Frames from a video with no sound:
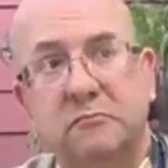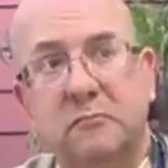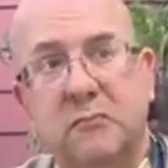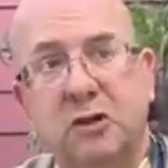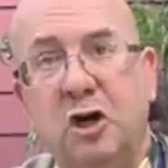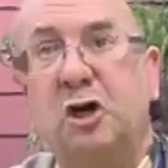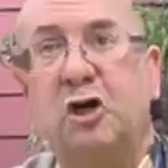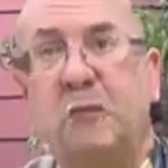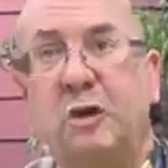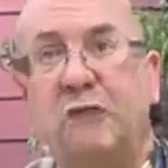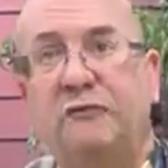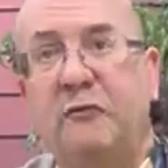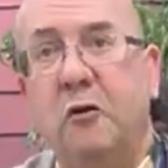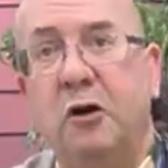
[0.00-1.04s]
Look
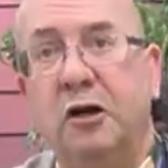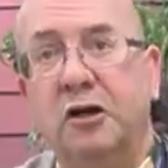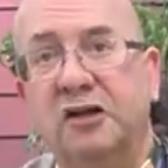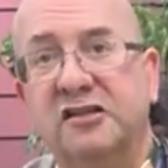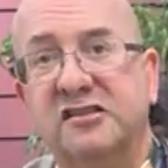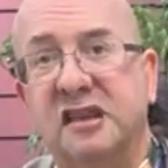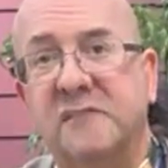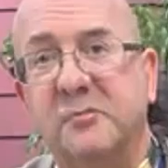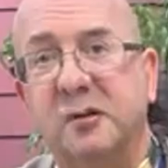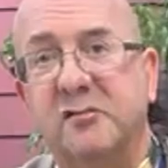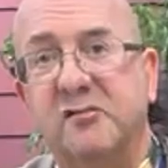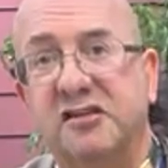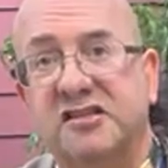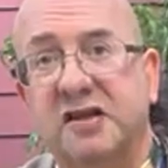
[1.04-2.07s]
around for it, because they
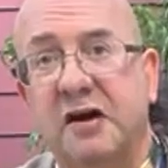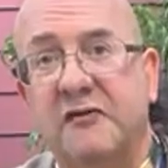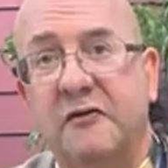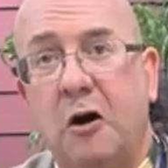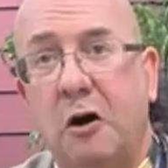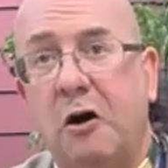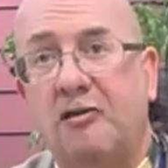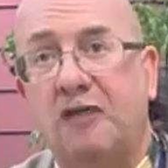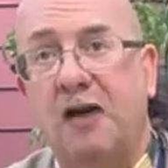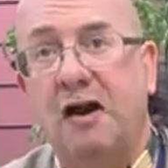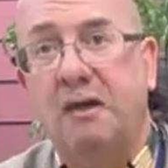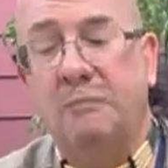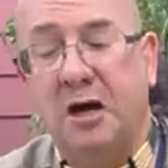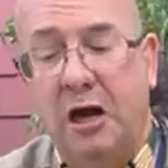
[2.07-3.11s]
move the stuff all the
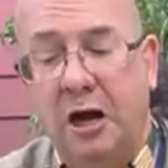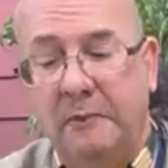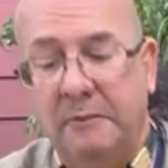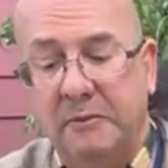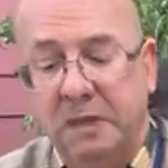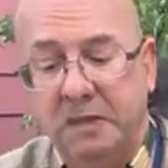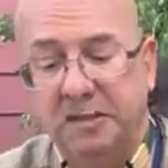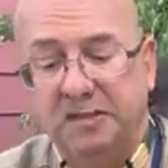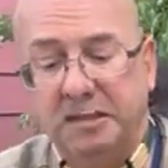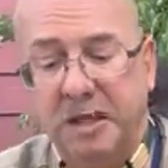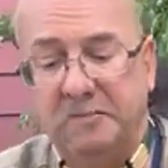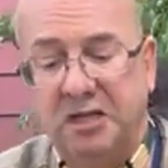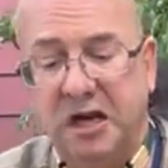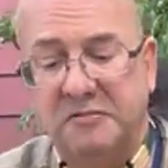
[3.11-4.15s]
damn time.
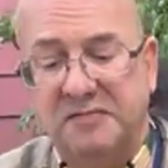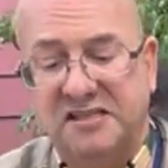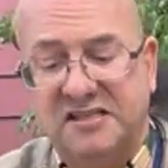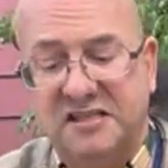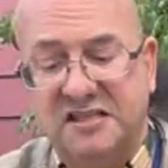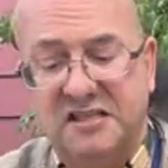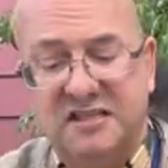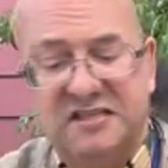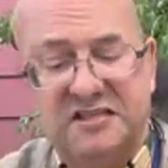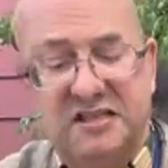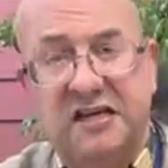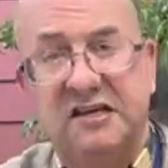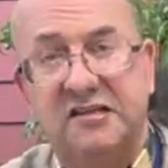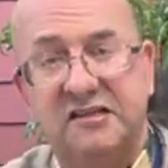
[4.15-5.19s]
Sometimes it
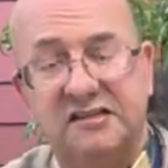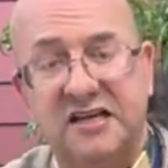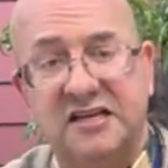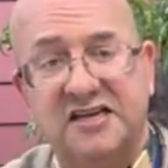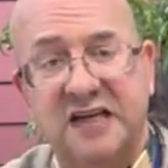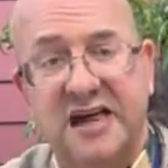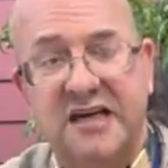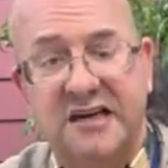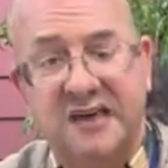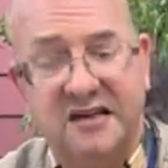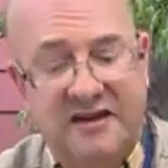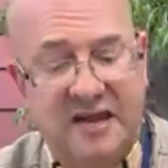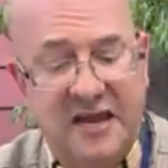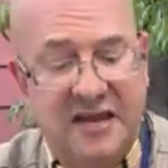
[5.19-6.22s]
says
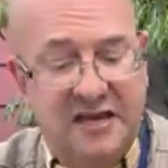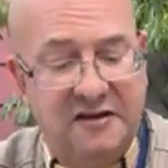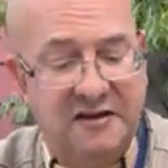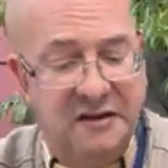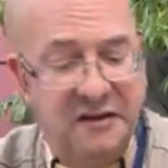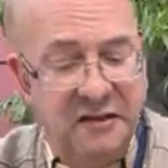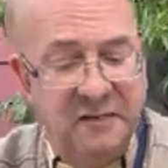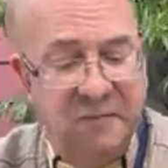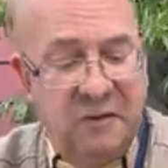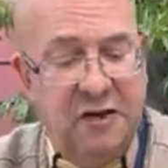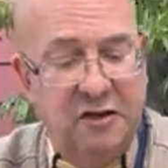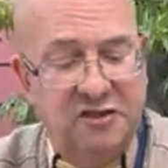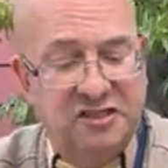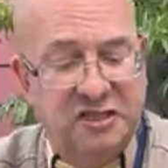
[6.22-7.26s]
canning. Right
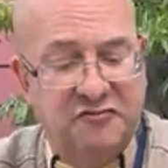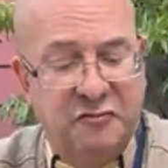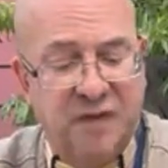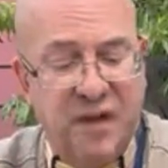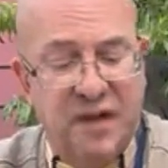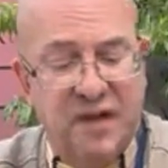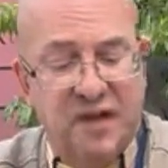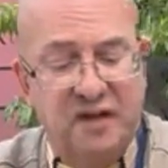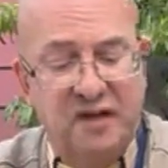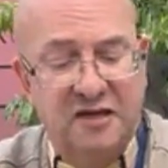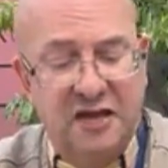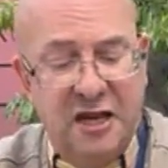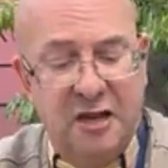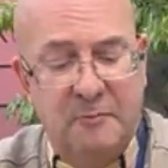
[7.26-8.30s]
here it says for canning,
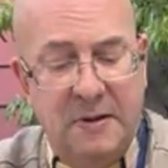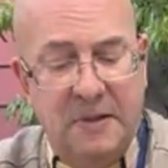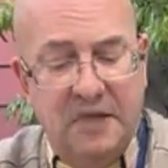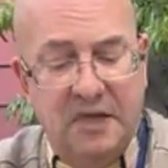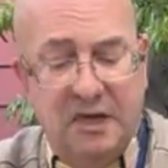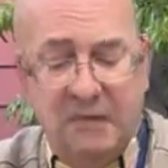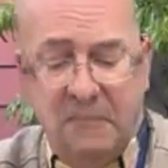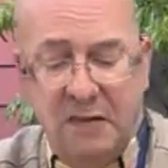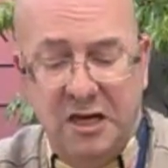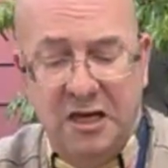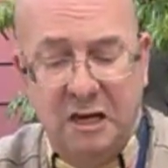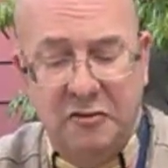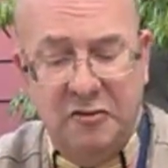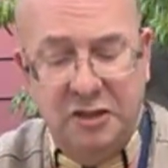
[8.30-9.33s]
candle making, and many
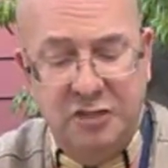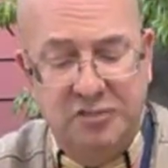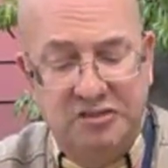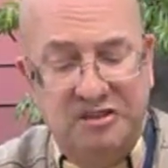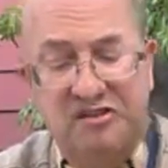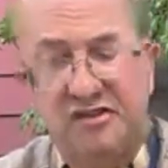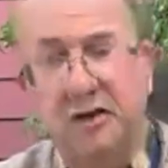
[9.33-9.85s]
other uses.